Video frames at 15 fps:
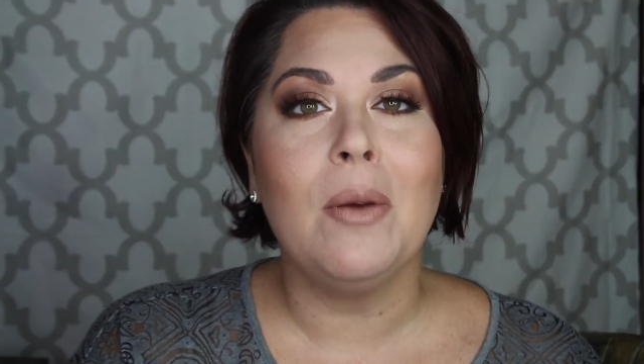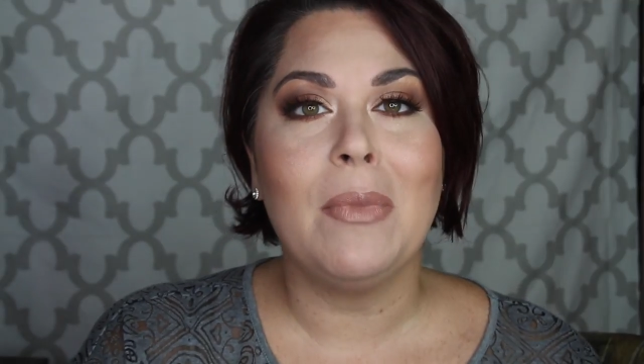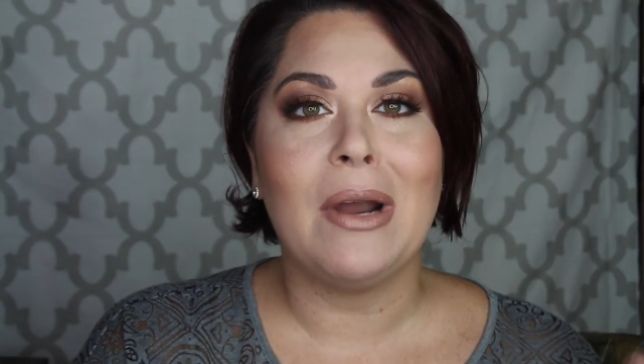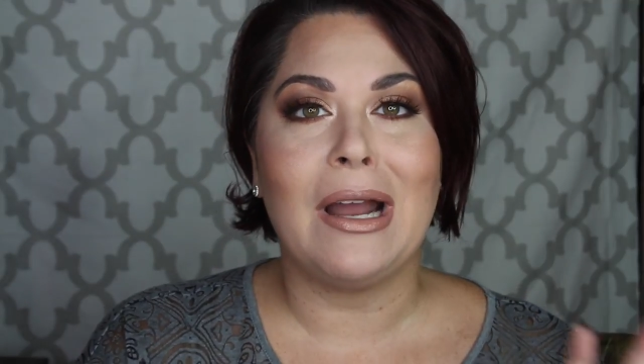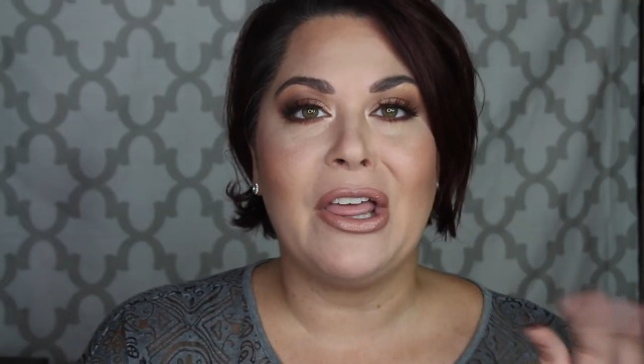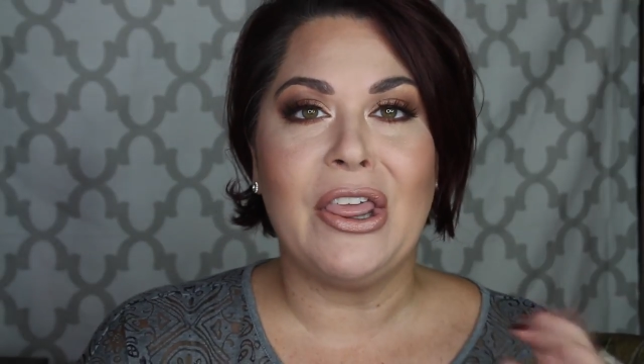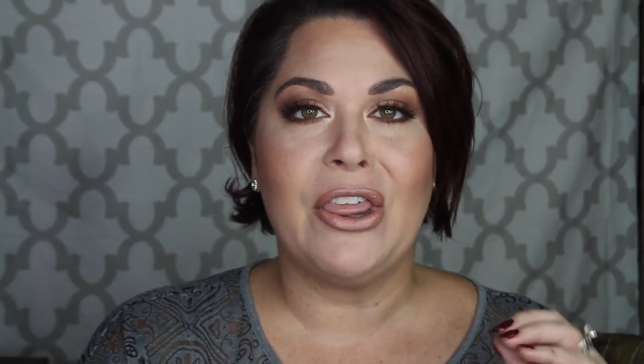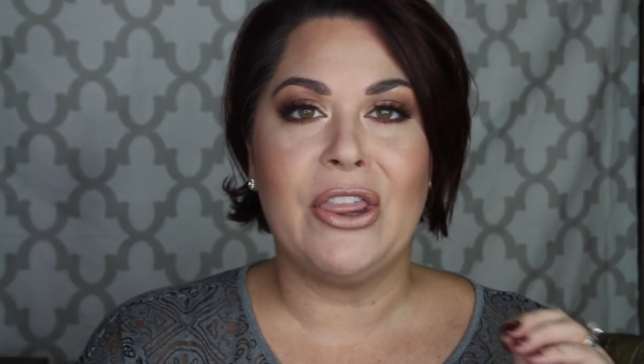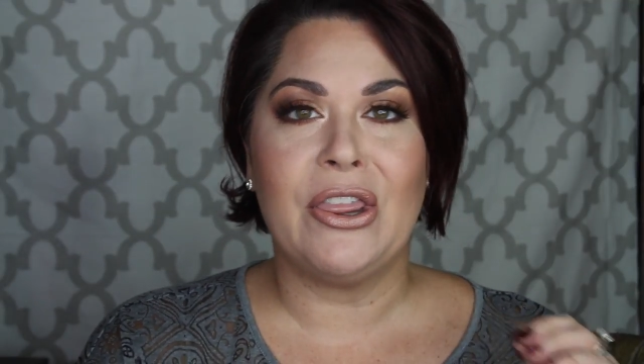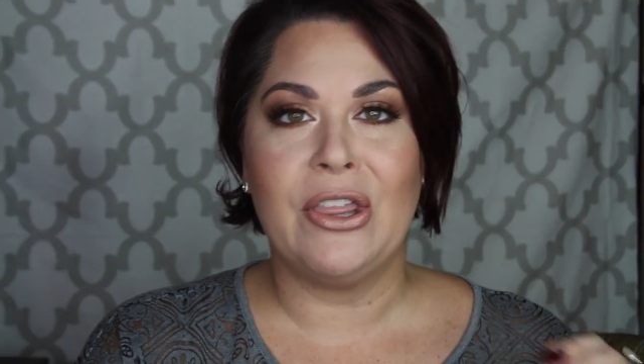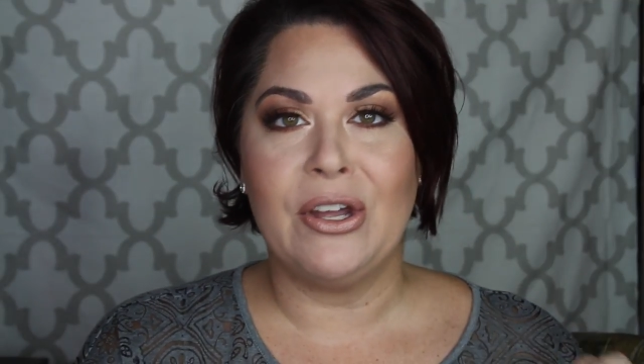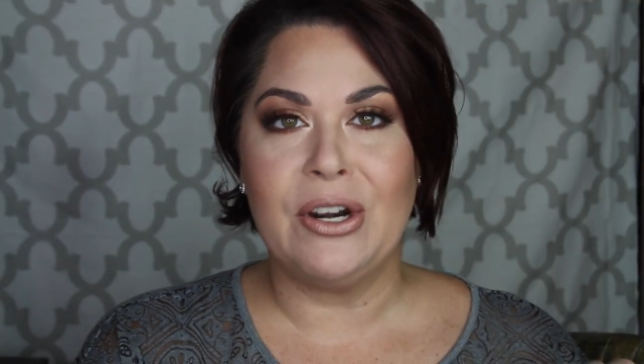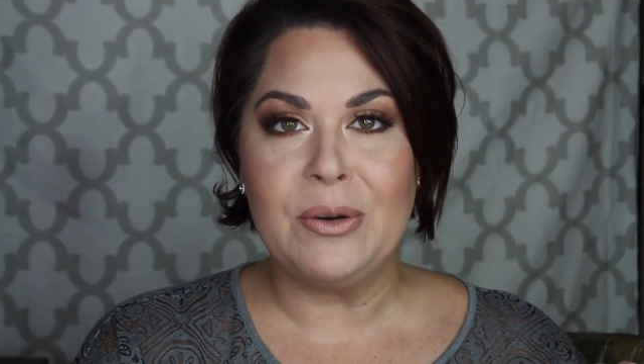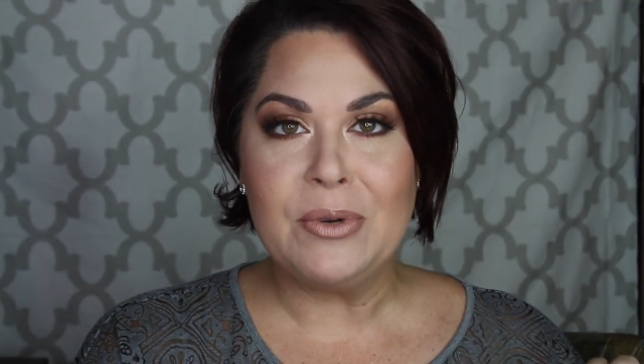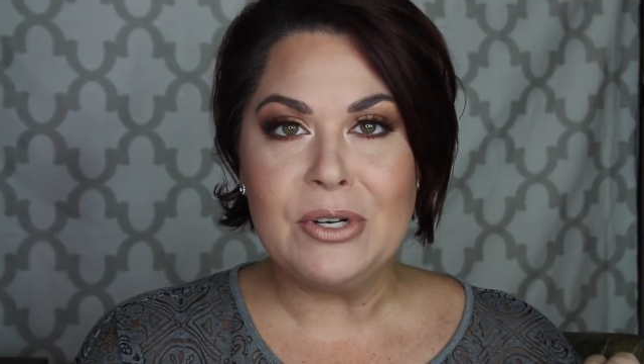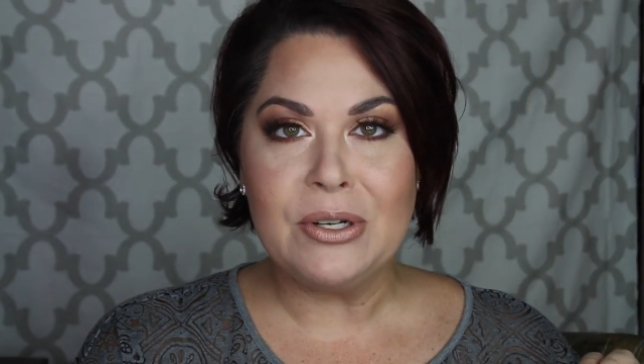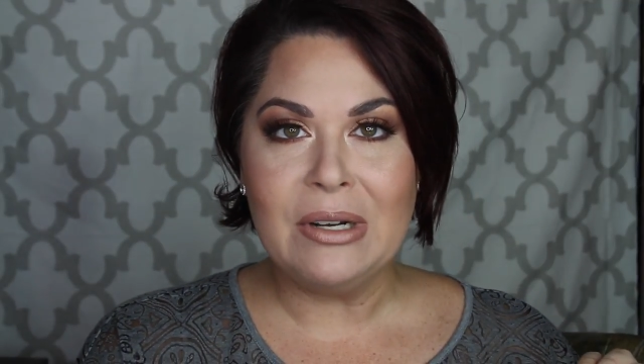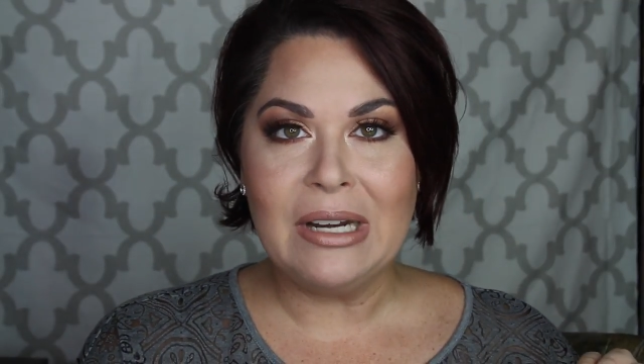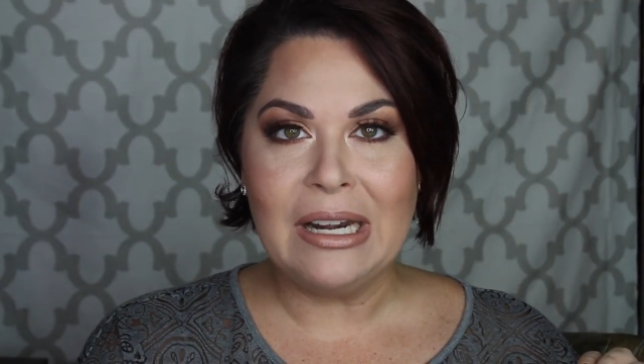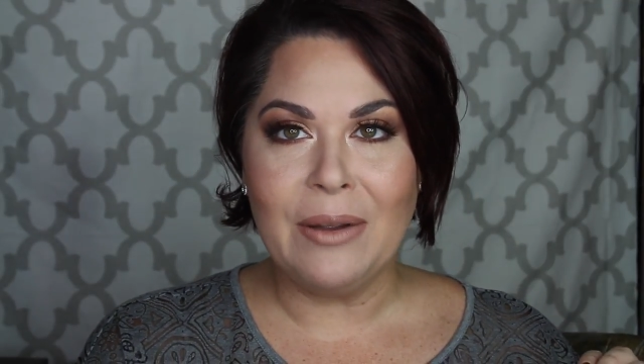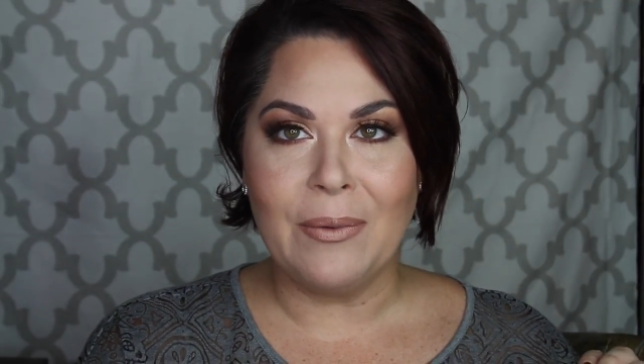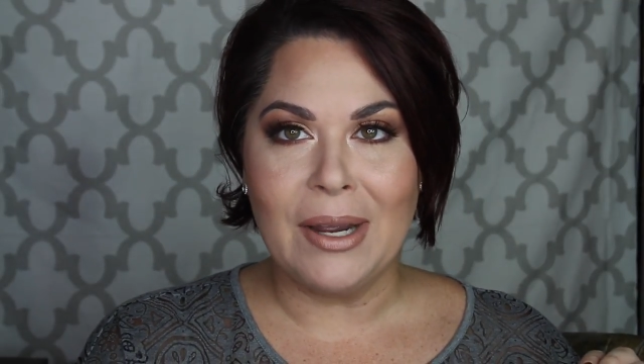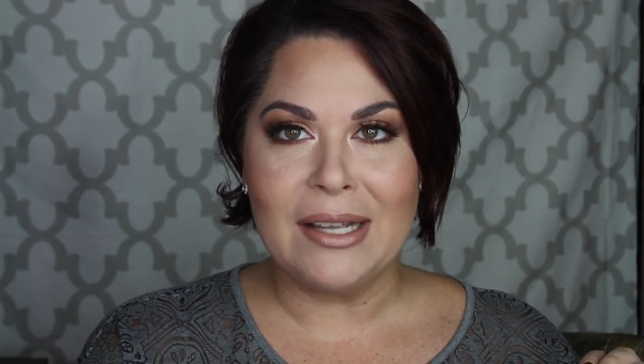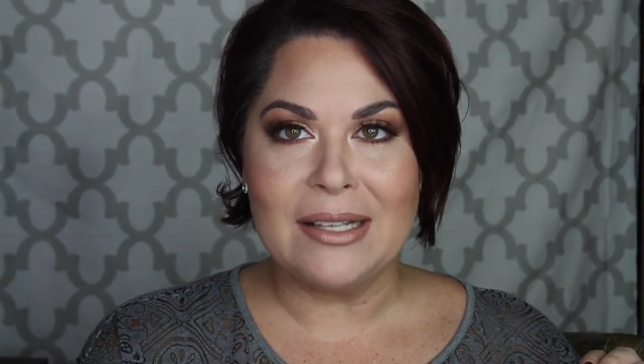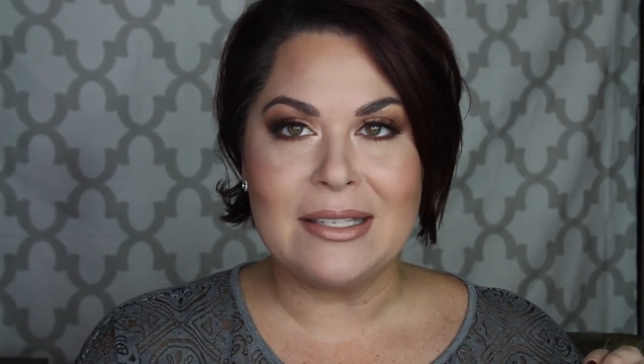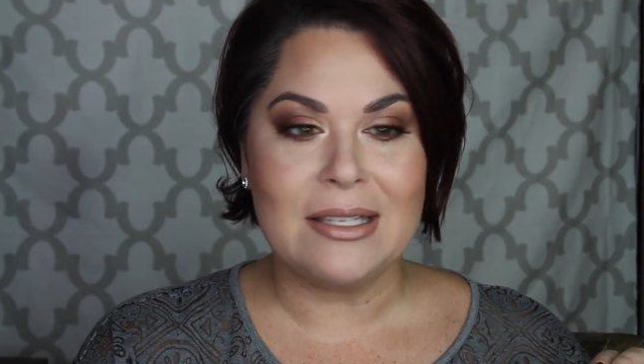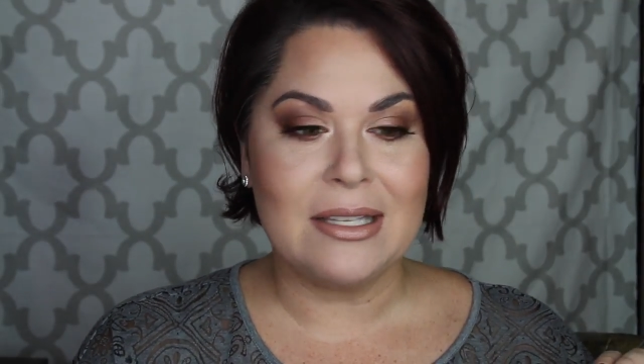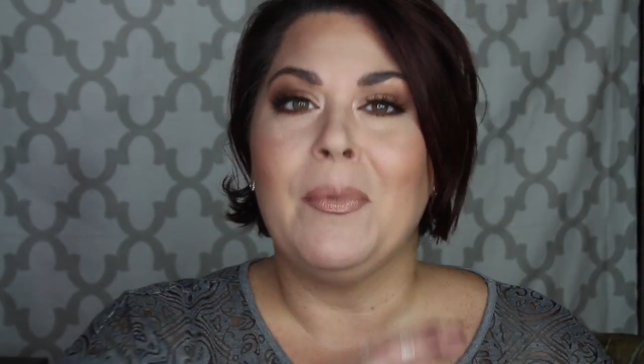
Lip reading: but I thought I would do it anyways.